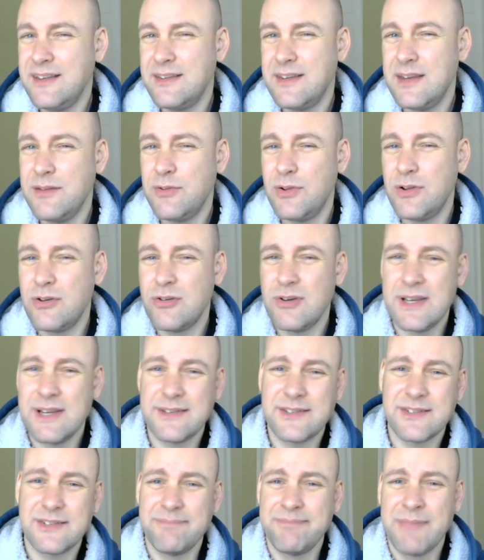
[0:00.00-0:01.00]
Evil
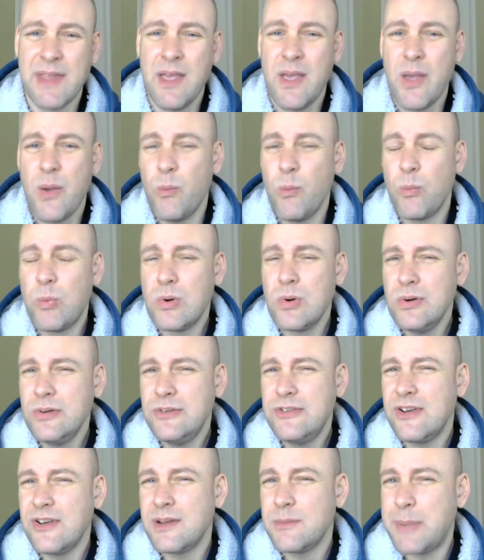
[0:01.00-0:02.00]
Chris,
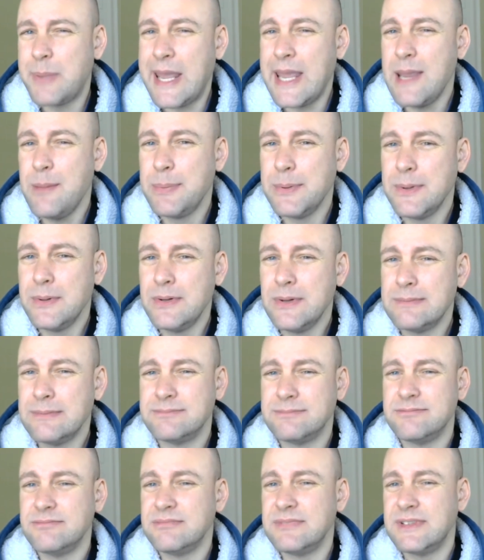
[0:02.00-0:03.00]
words on paper
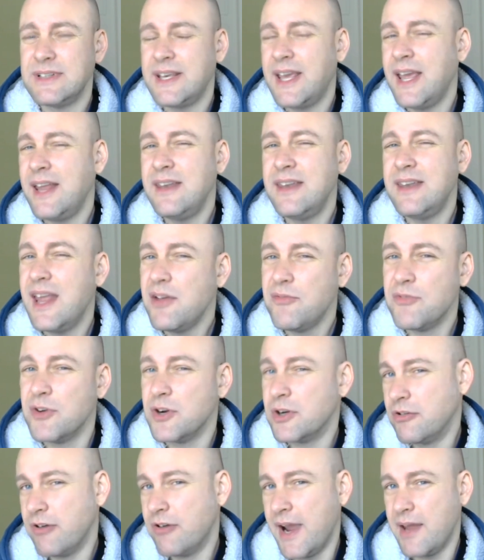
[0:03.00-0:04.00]
can never
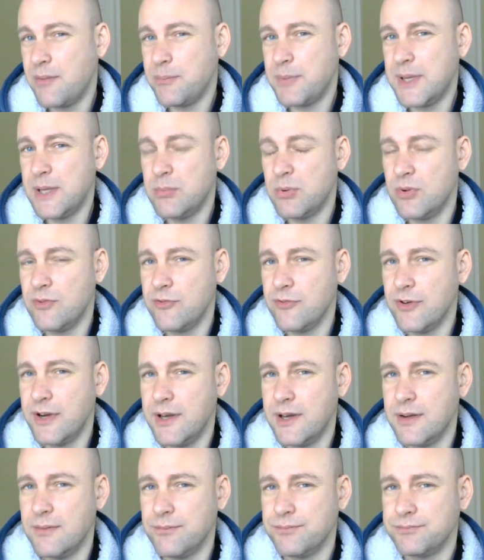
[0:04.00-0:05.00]
grant people
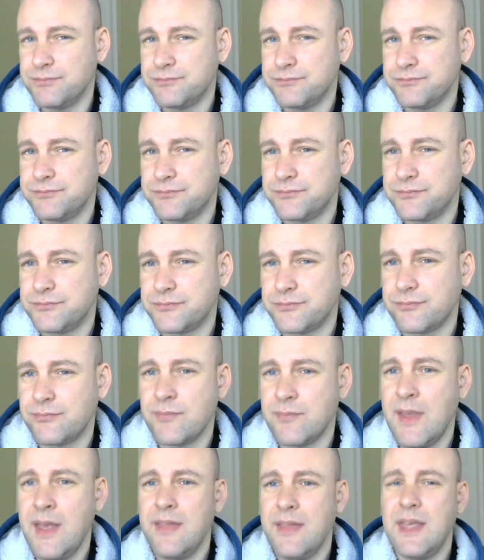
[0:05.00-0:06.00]
freedom.
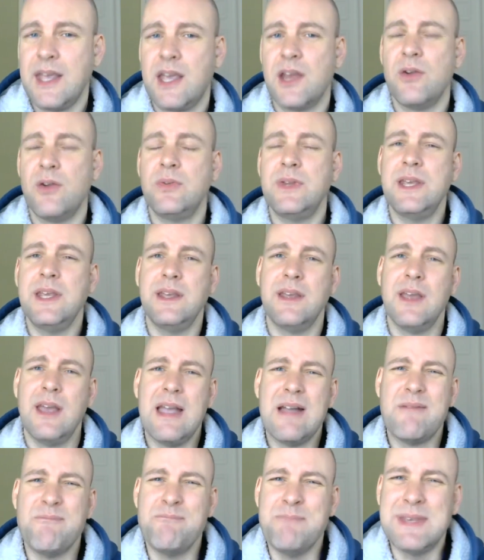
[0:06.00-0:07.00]
They can only
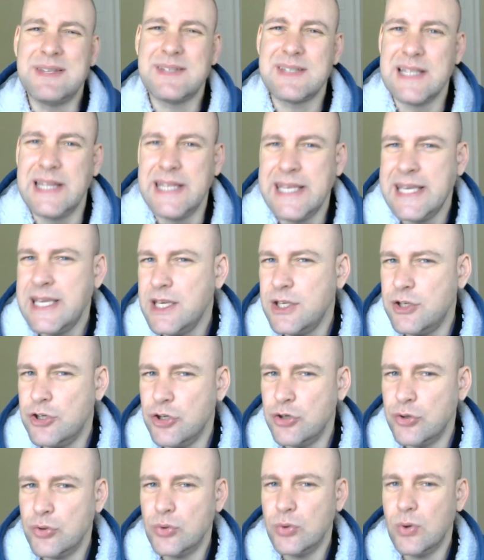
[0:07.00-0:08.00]
mislead
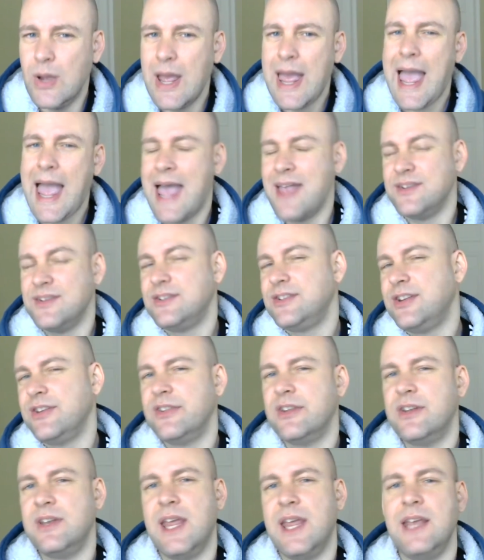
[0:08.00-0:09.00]
you as to
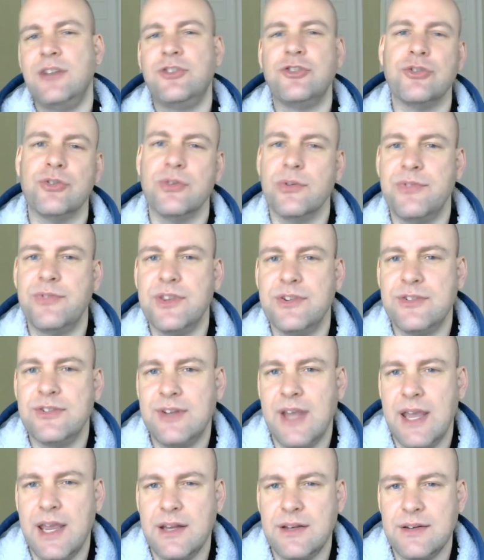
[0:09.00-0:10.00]
the nature of the
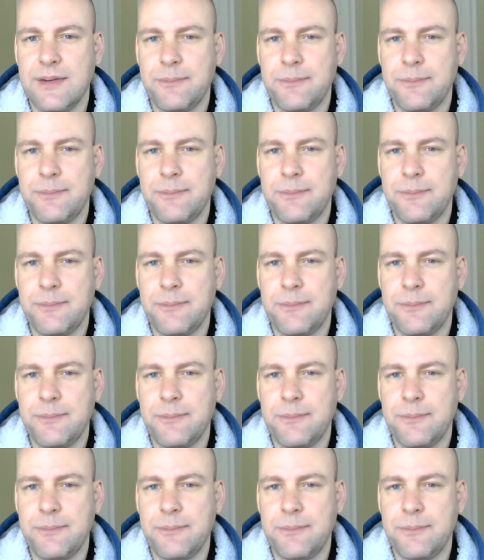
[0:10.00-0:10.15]
state.